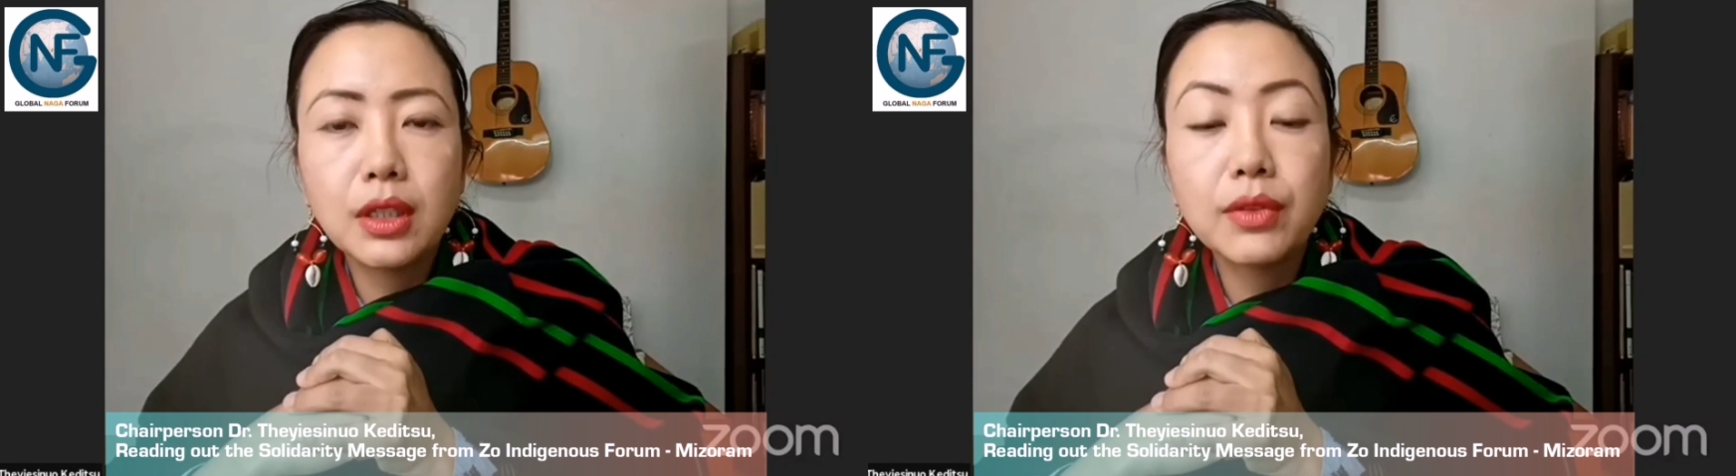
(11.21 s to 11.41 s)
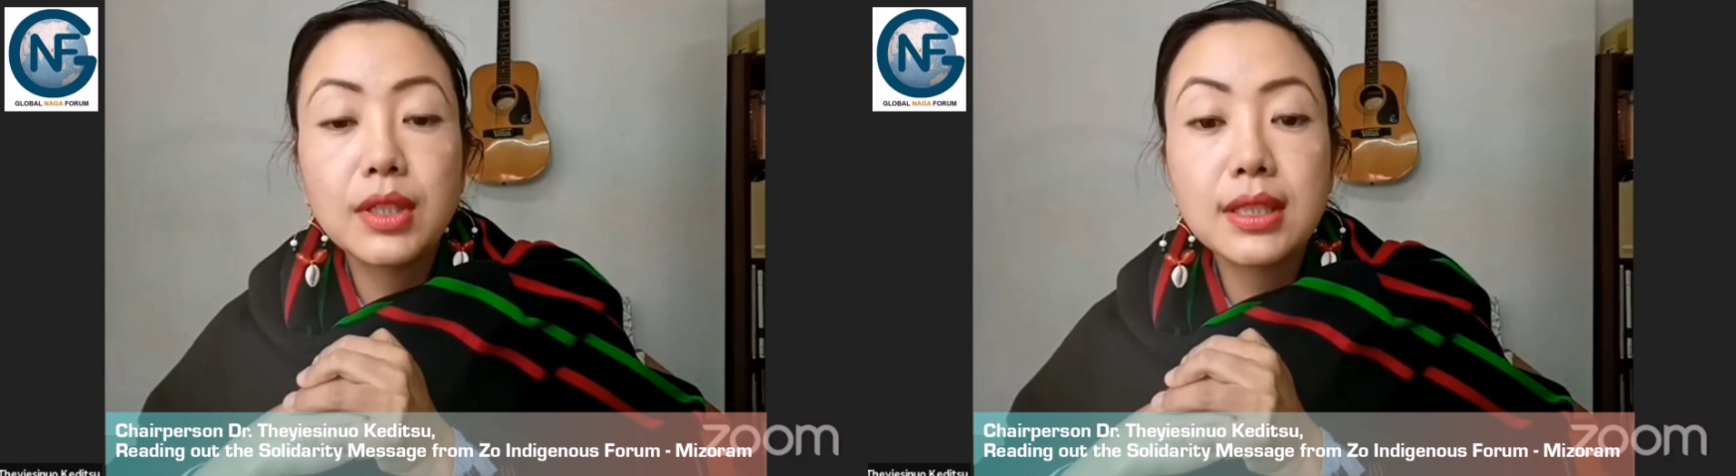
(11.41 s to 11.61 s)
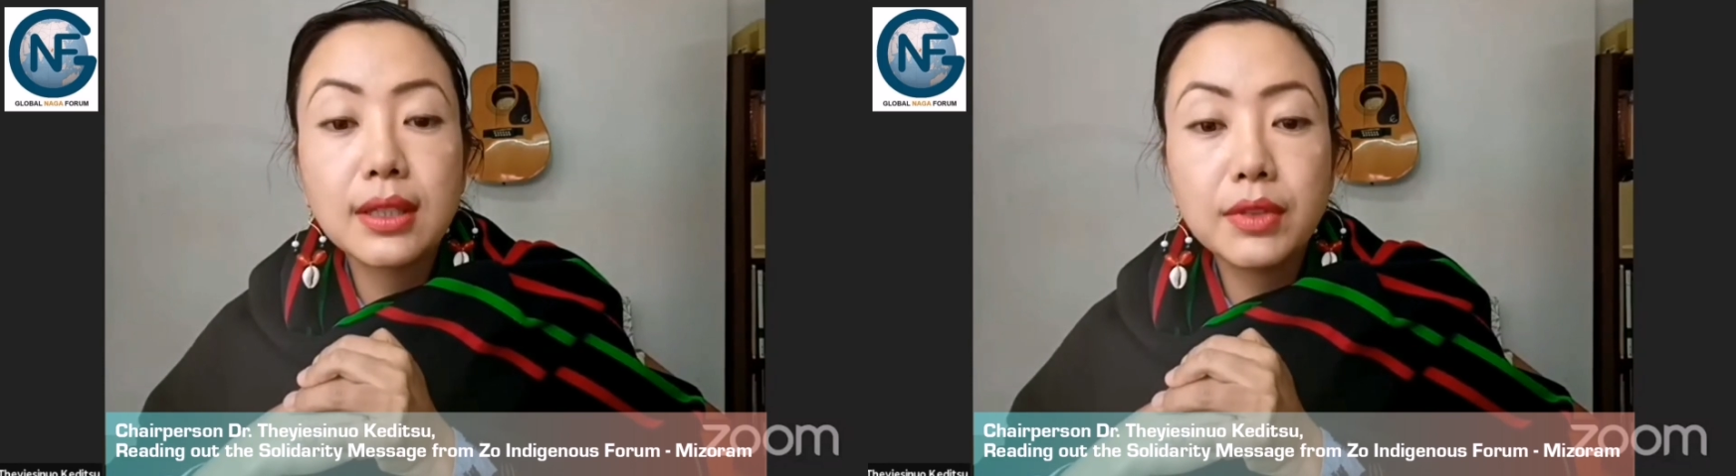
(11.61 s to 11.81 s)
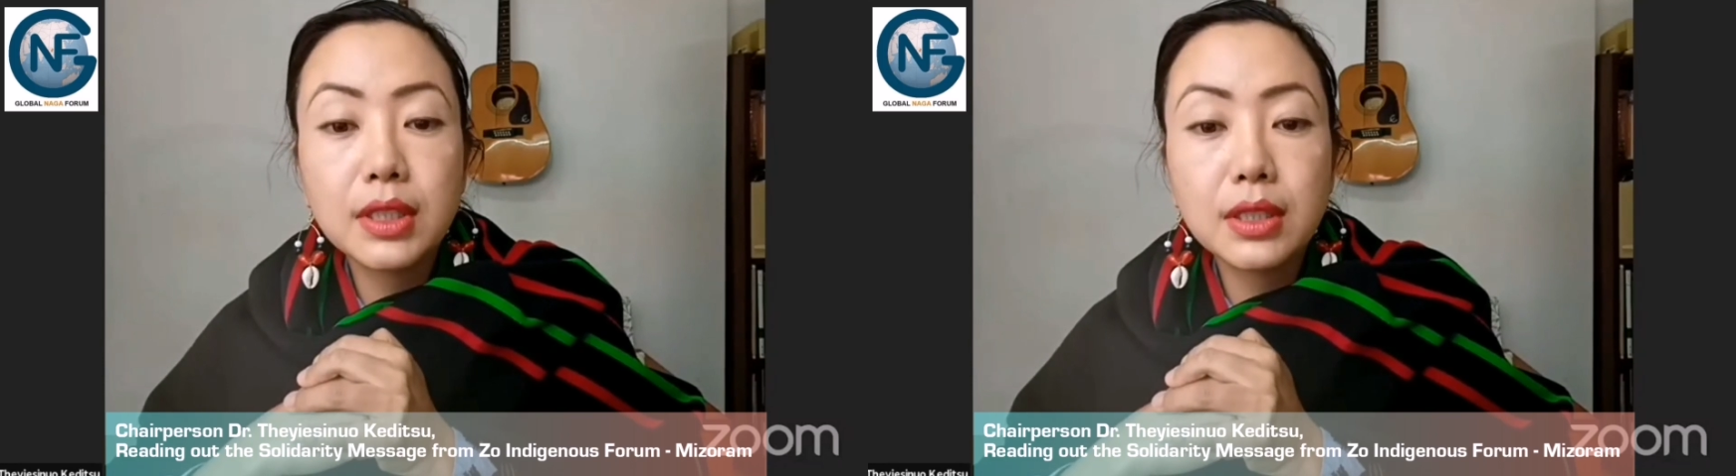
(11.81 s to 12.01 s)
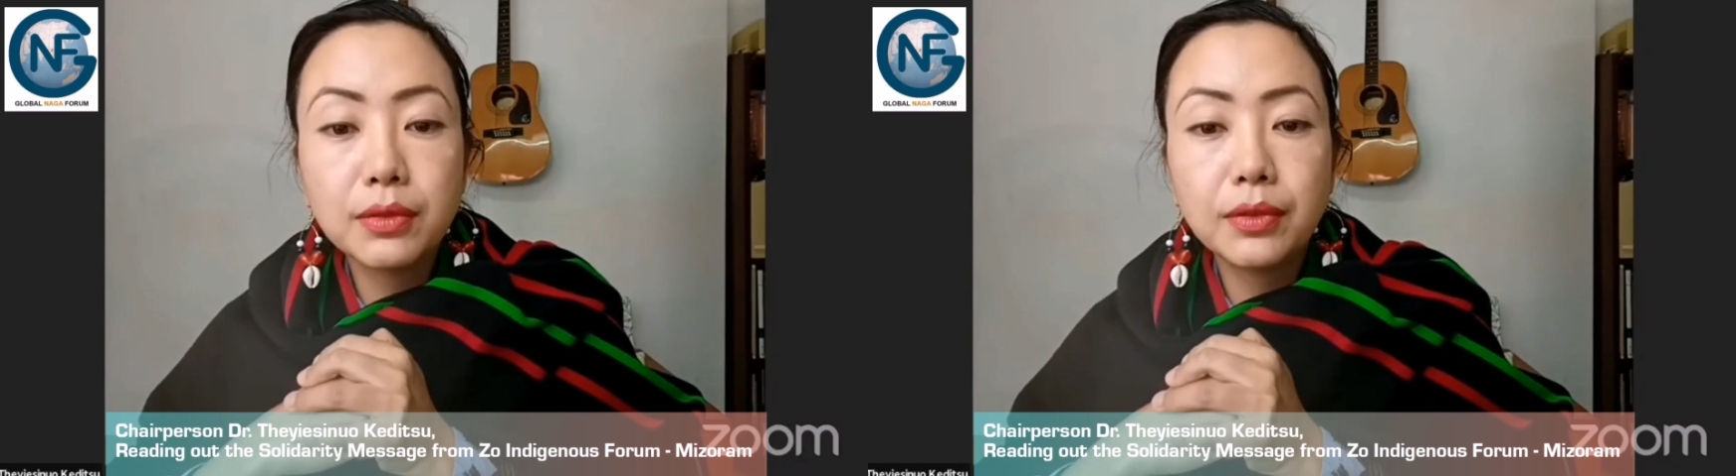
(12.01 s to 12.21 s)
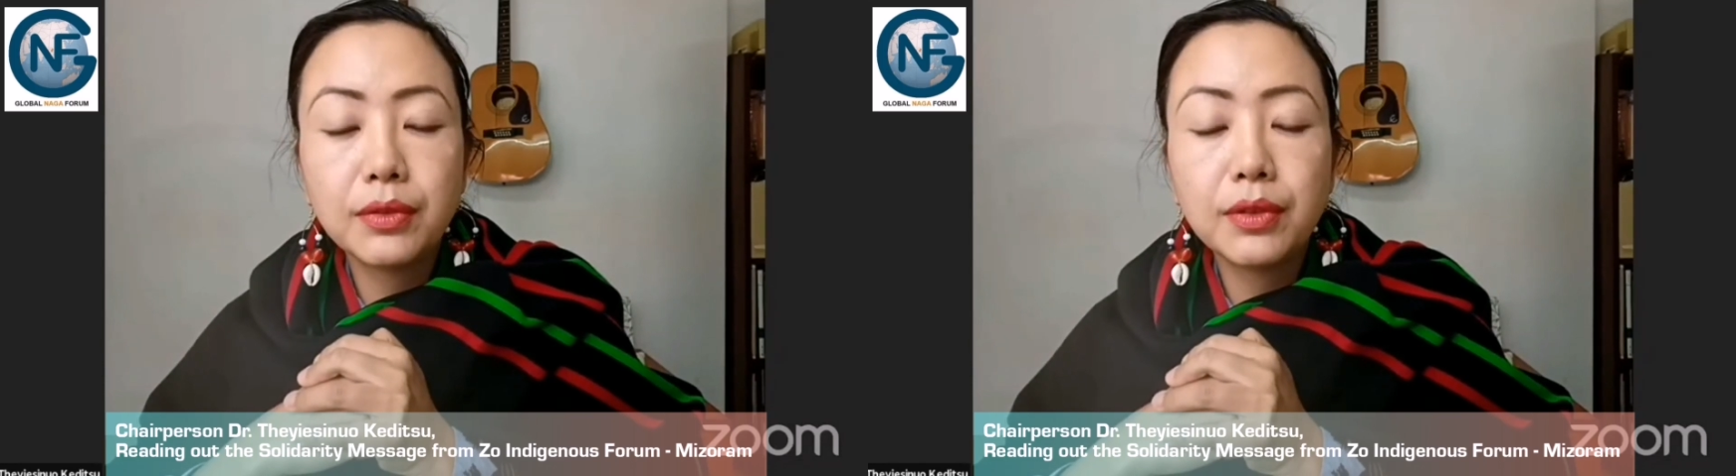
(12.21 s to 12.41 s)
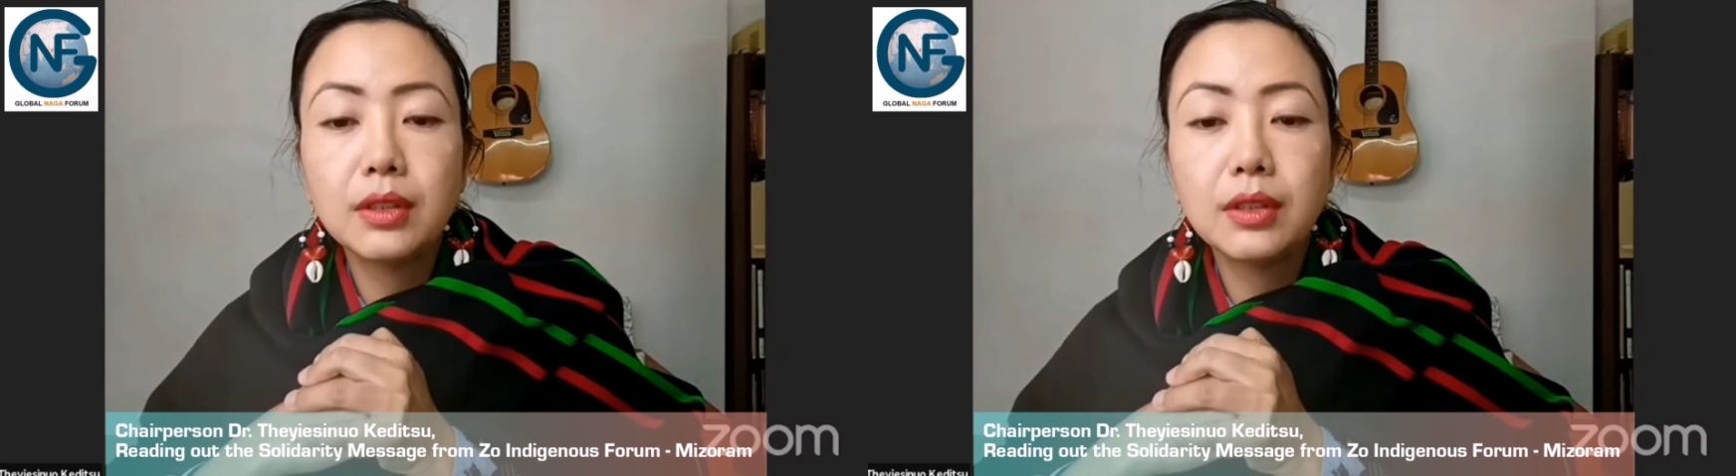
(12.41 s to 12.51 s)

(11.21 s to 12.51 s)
of the 75th